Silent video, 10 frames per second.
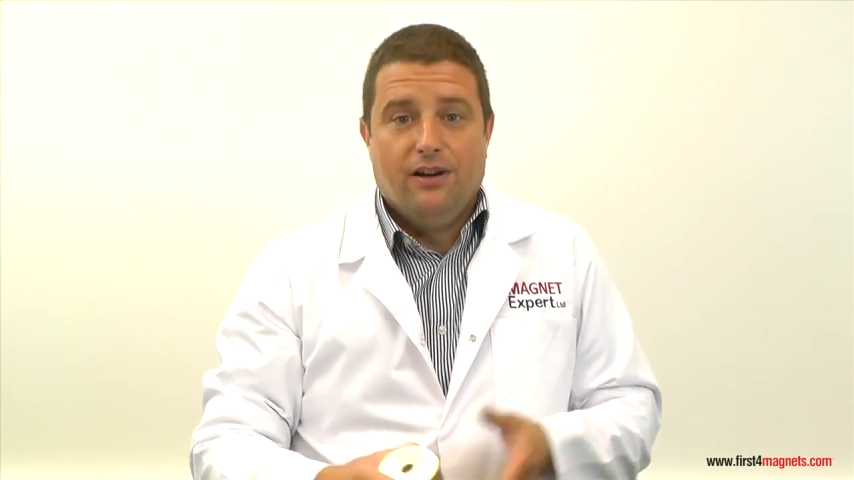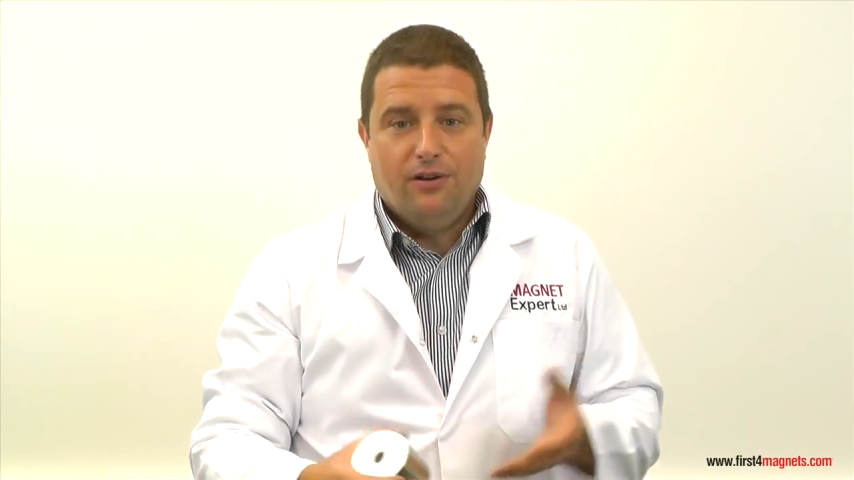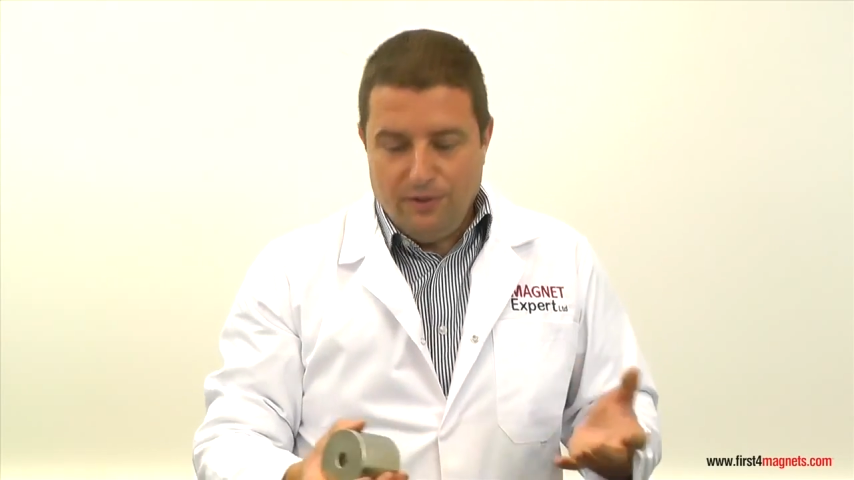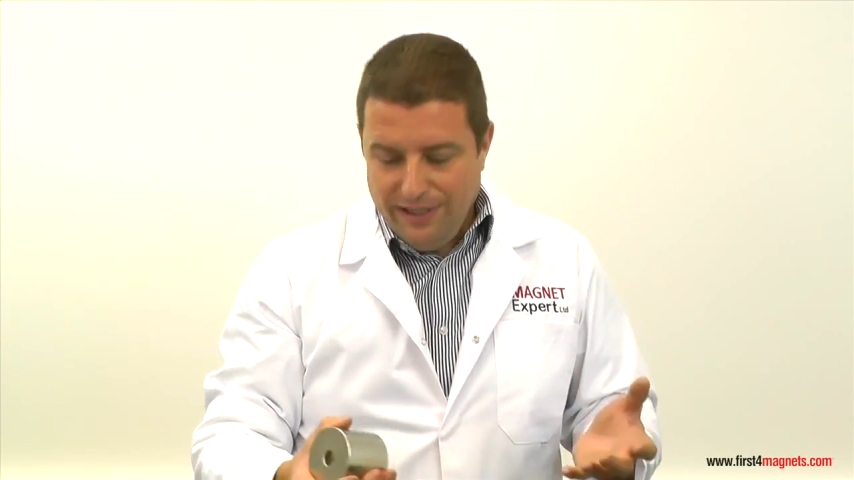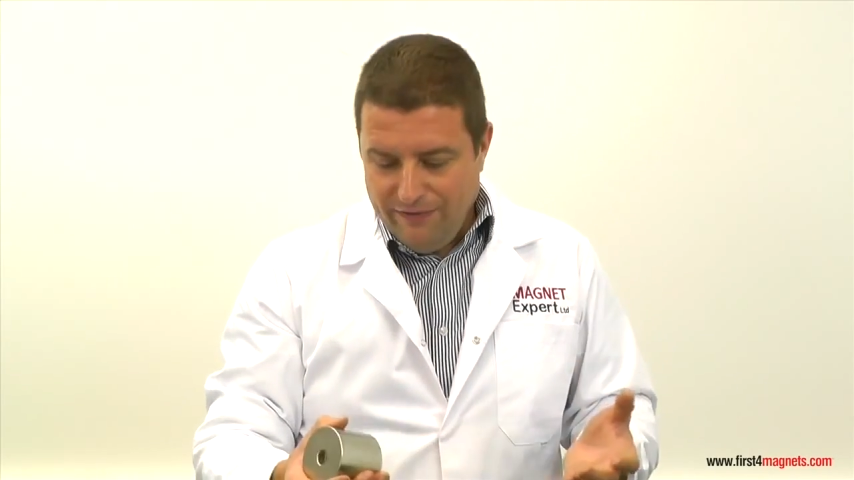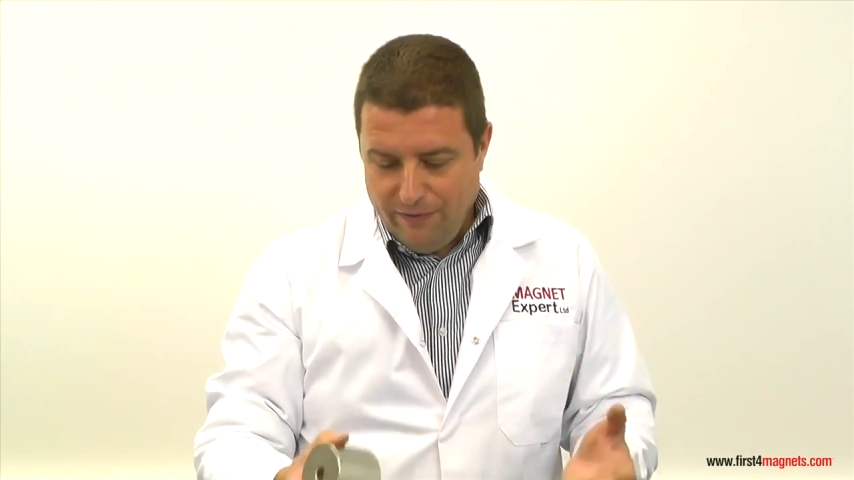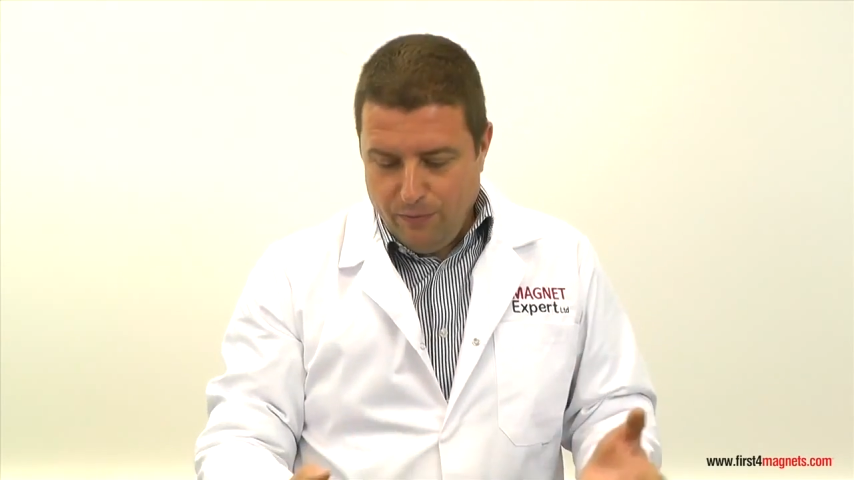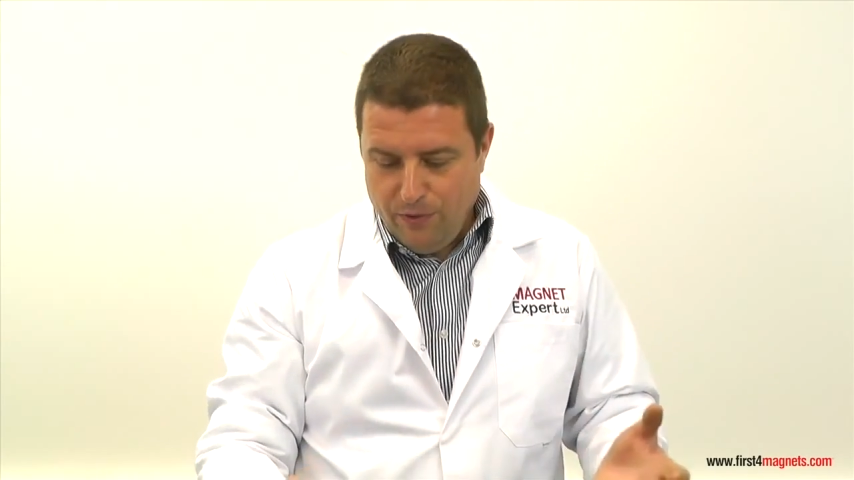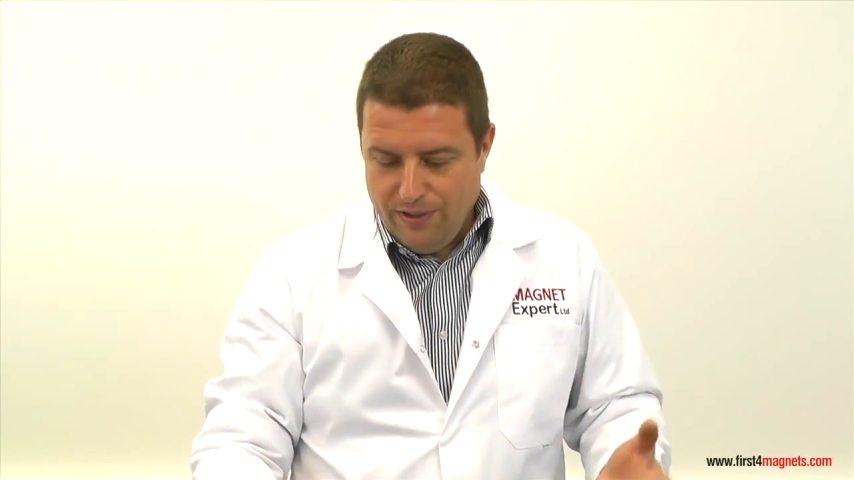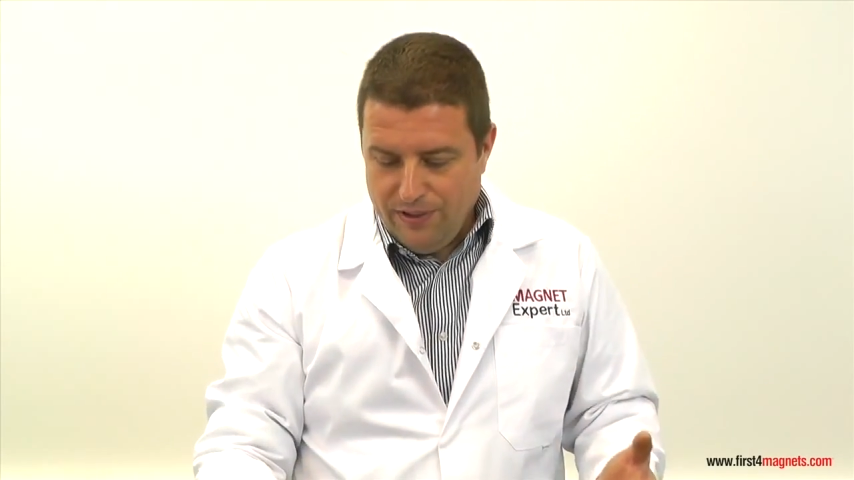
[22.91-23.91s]
or even
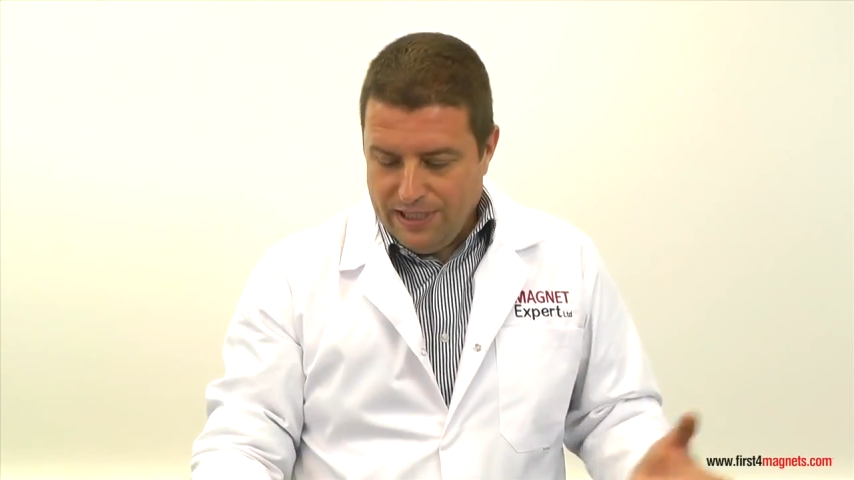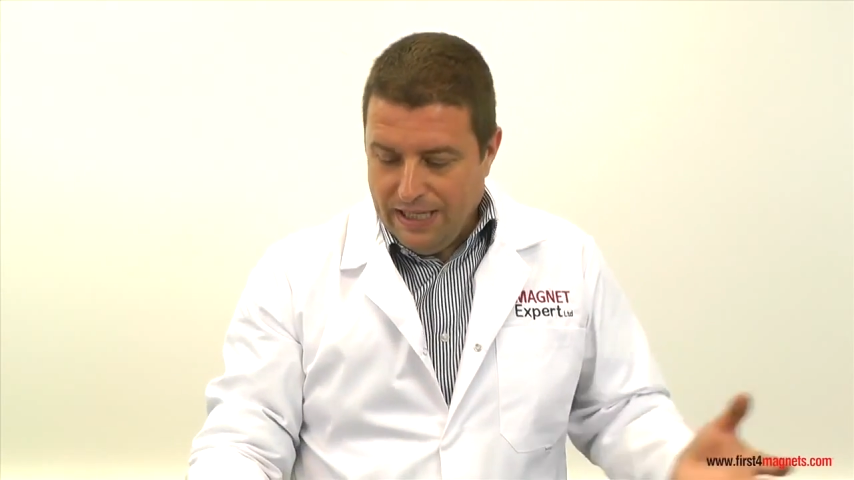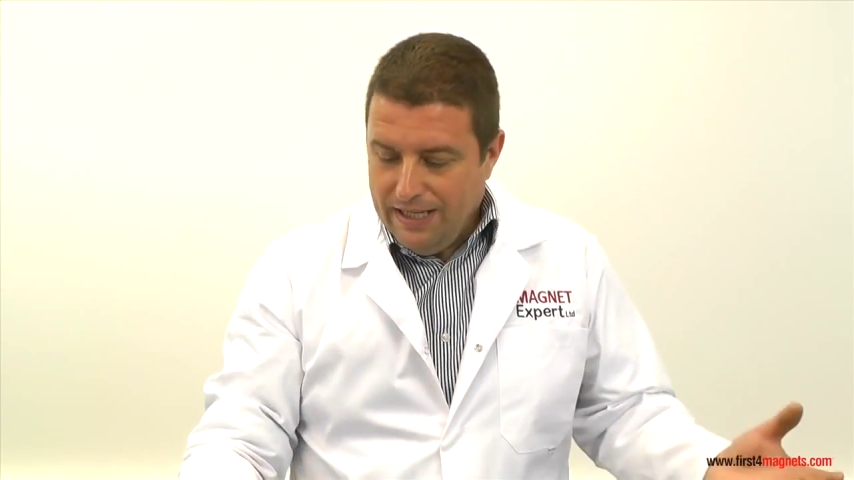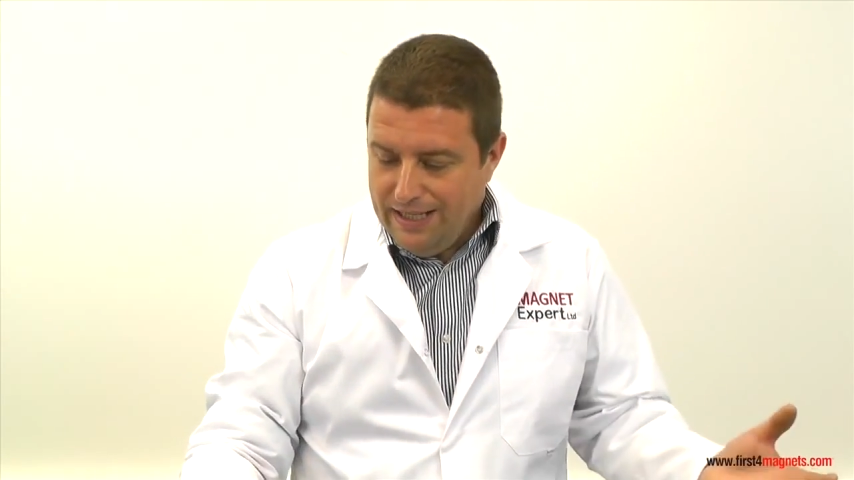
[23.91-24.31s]
worse,